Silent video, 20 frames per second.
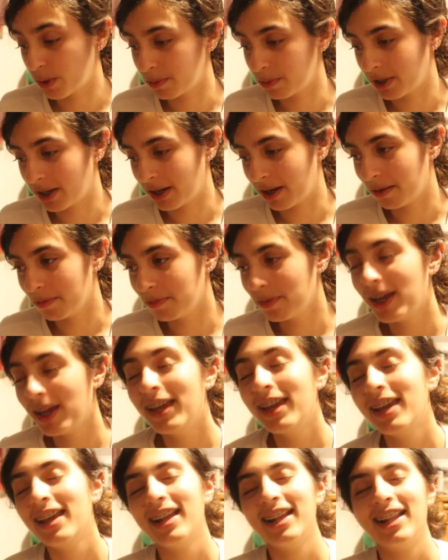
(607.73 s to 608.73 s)
warming up,
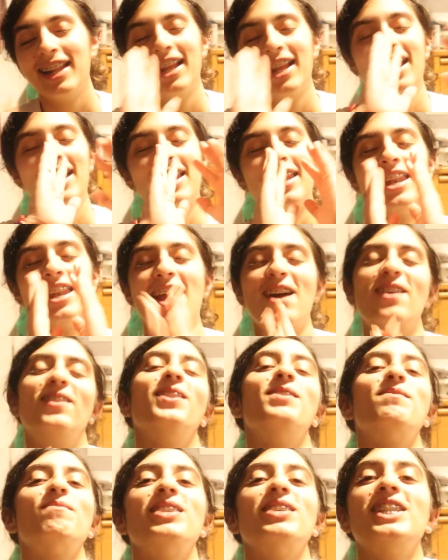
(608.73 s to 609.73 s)
now
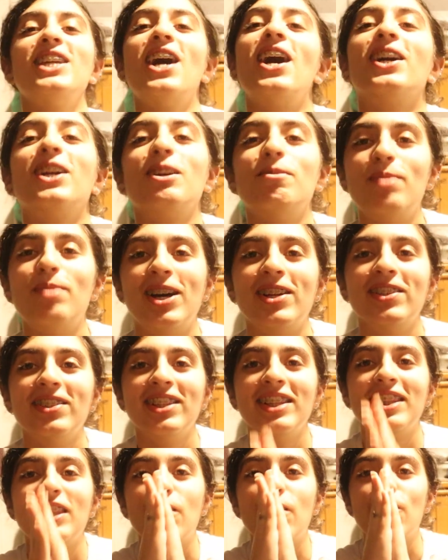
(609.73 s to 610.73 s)
let me talk about
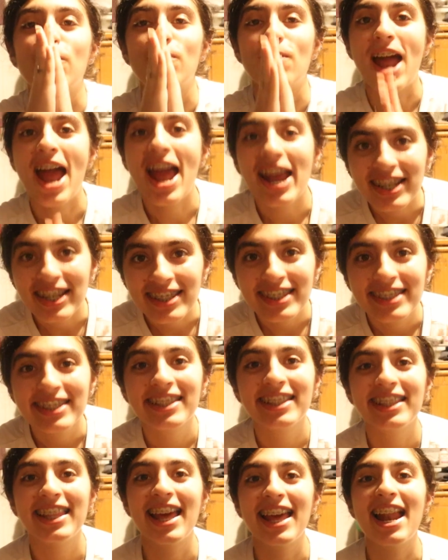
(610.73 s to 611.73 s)
the rant
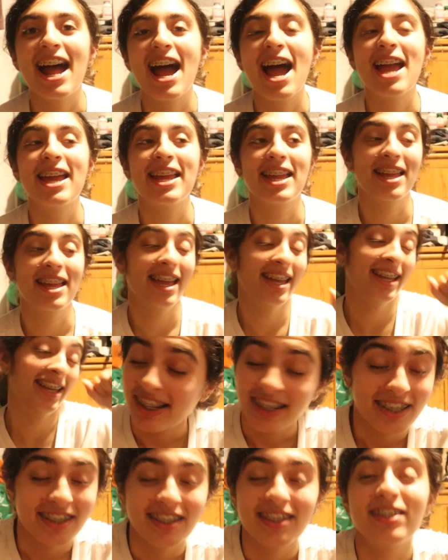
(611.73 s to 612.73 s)
that
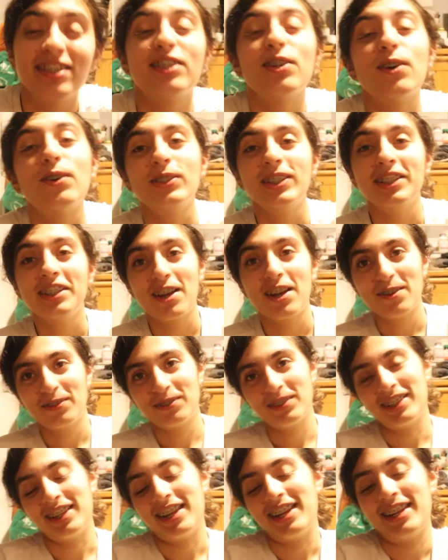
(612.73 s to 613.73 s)
is totally not
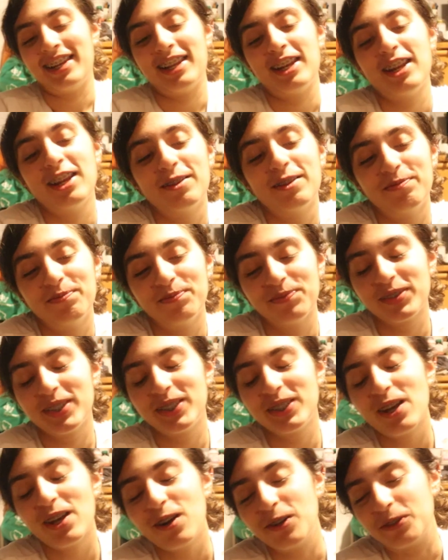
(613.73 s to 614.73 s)
related.
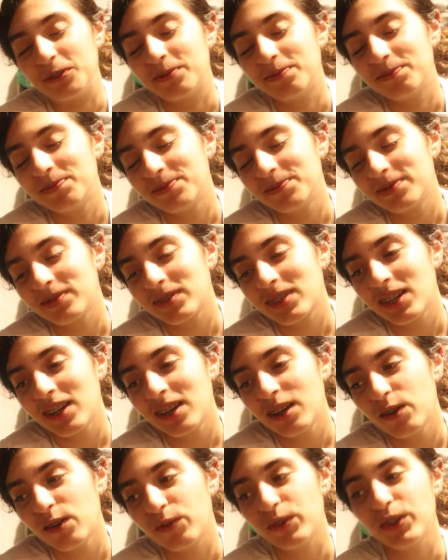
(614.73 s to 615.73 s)
So,
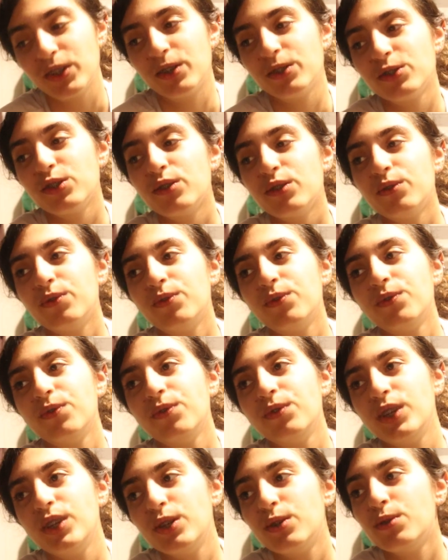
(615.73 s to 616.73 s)
for those of
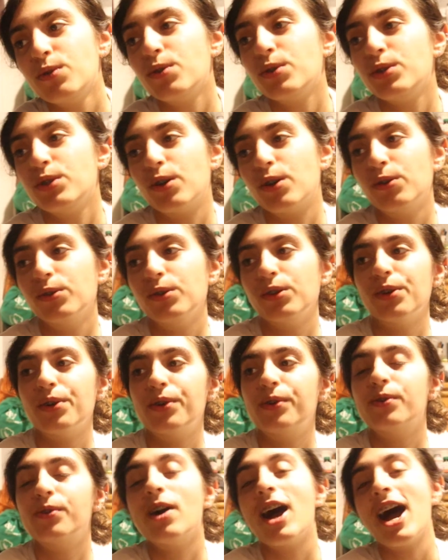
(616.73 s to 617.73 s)
you who don't
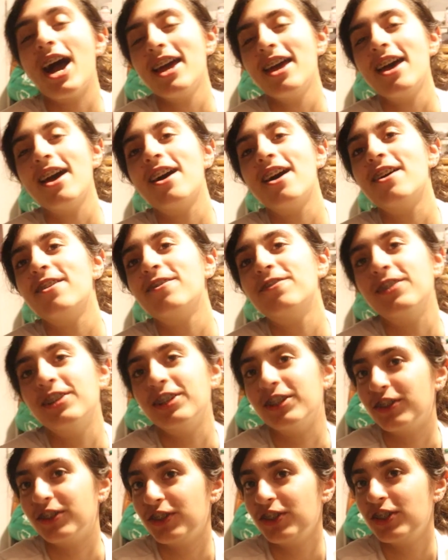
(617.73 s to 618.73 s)
know, I have
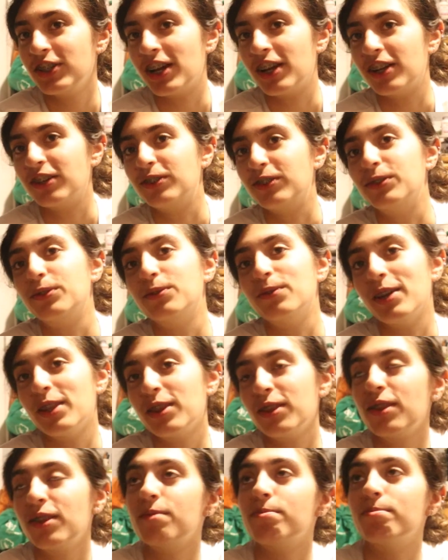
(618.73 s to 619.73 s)
another channel
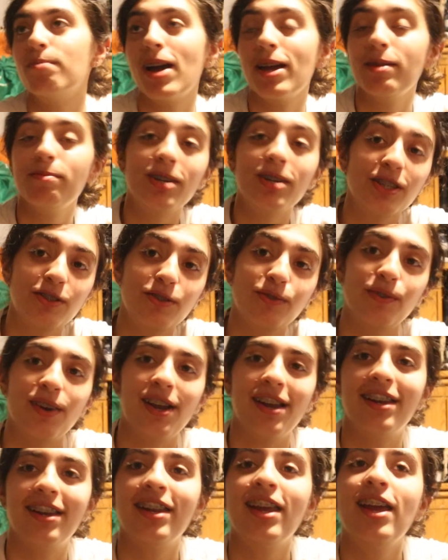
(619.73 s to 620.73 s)
with my best
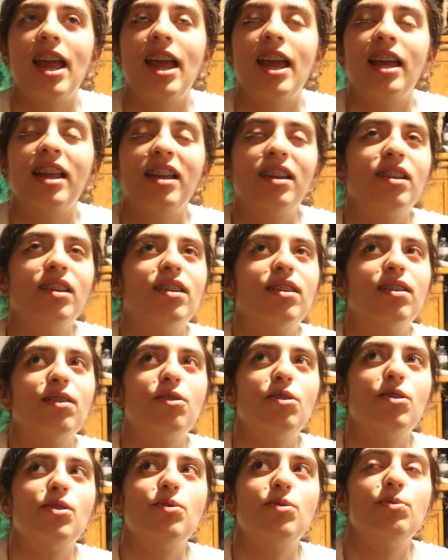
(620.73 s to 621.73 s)
friend and
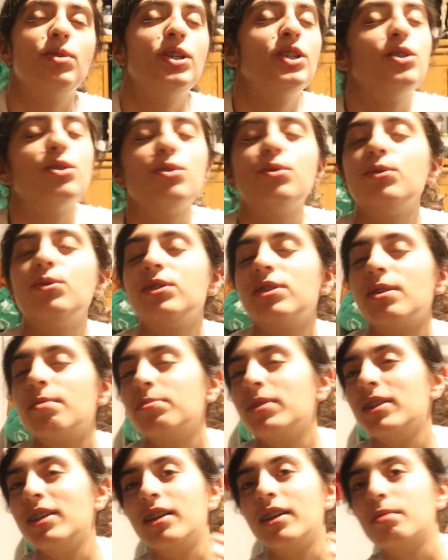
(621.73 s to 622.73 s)
we do
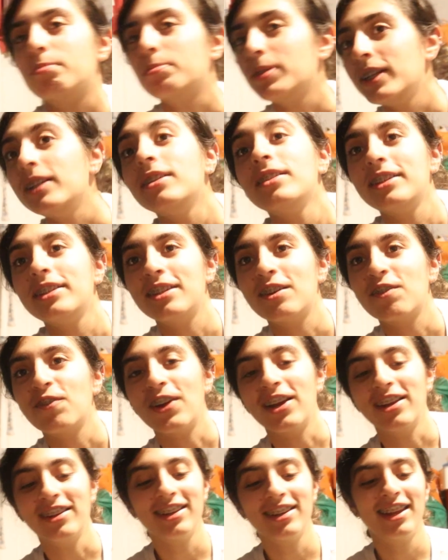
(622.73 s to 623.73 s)
something completely
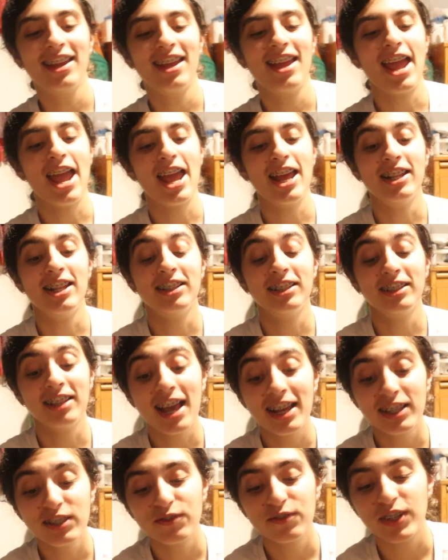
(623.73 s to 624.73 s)
different. And the
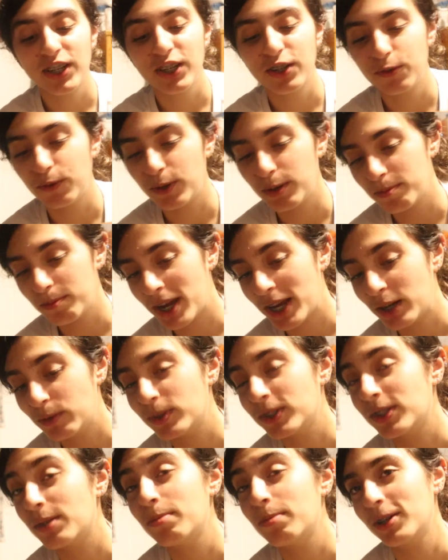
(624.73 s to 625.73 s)
last video we made
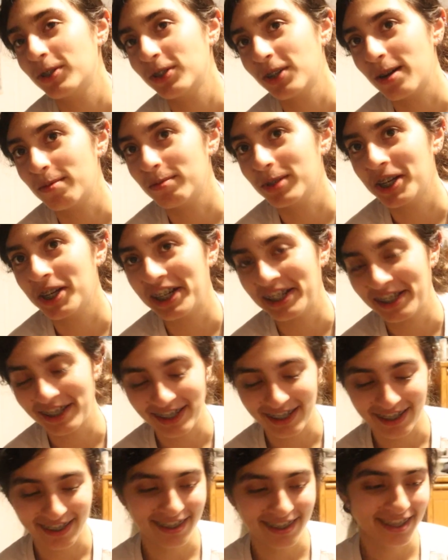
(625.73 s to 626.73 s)
was about
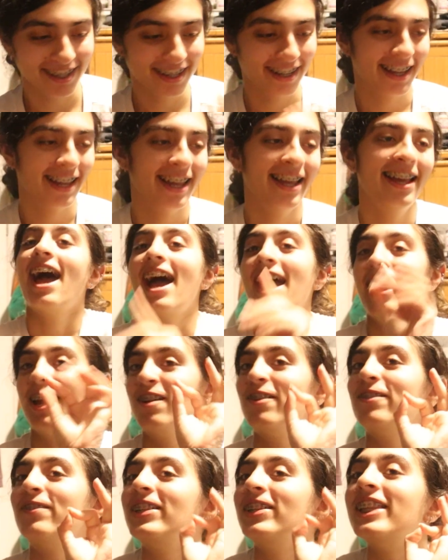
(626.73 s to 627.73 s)
Tamagotchis. I
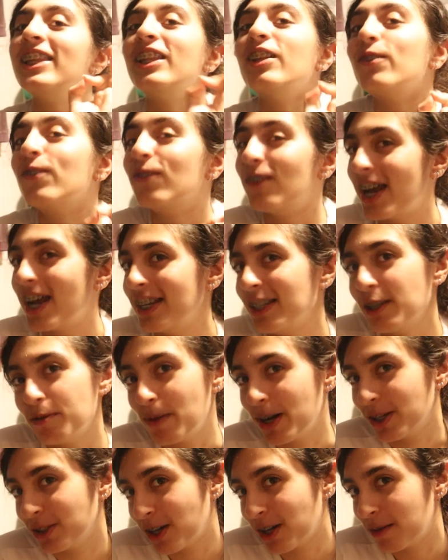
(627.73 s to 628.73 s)
have a little rant
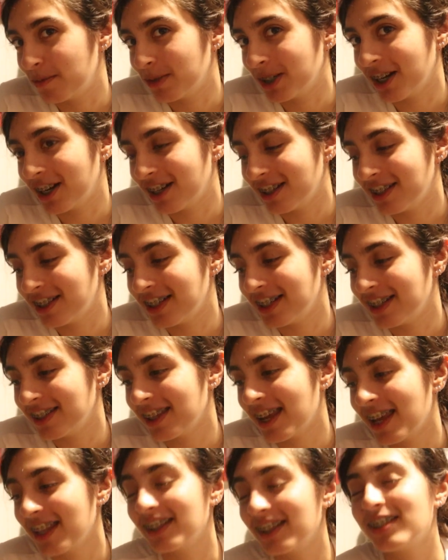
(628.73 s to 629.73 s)
about
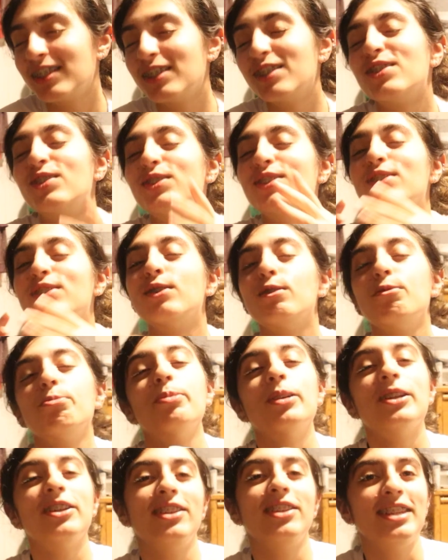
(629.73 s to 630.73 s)
Tamagotchis, and this is
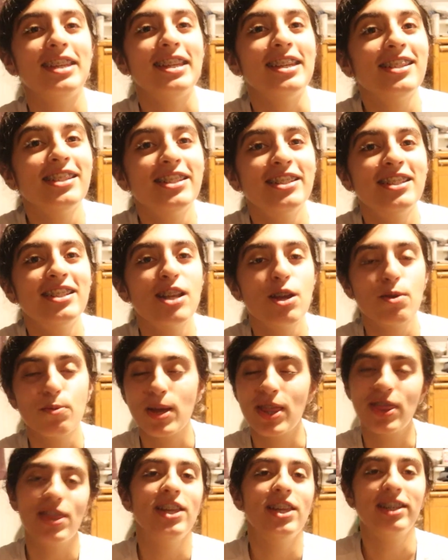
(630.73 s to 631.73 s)
super niche
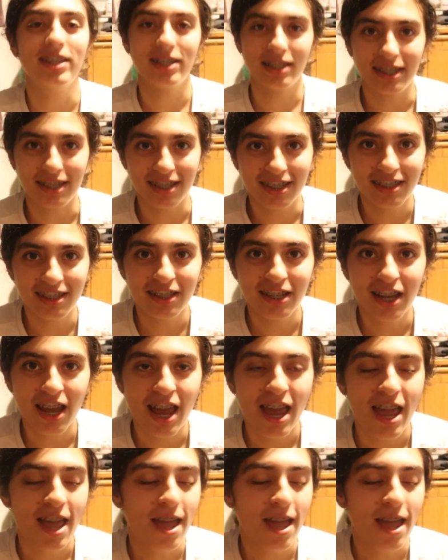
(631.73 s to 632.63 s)
within a niche,